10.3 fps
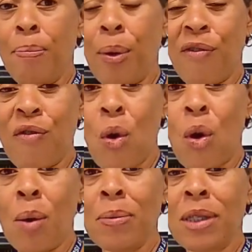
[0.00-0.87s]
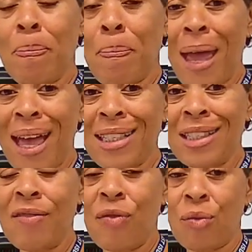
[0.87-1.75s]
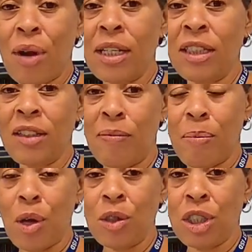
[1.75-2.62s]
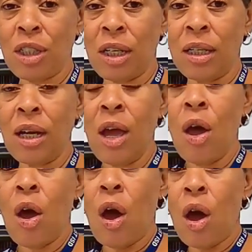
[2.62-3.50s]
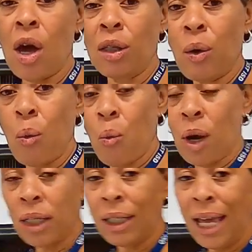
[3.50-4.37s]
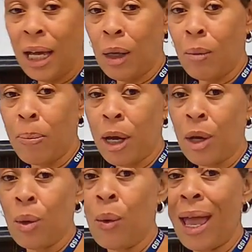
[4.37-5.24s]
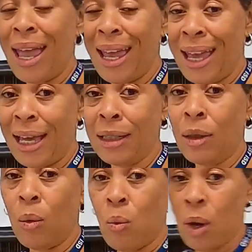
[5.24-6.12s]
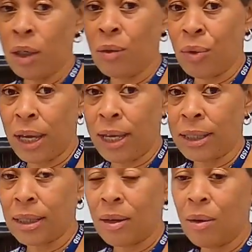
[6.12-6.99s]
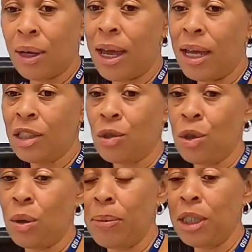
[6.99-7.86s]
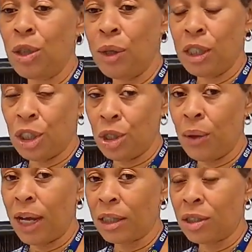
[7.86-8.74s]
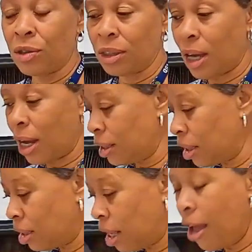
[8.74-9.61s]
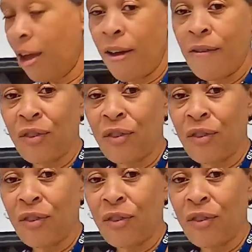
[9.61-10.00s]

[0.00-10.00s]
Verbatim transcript: um, performs passive range of motion on one elbow and one wrist, okay? So you'll be doing two exercises,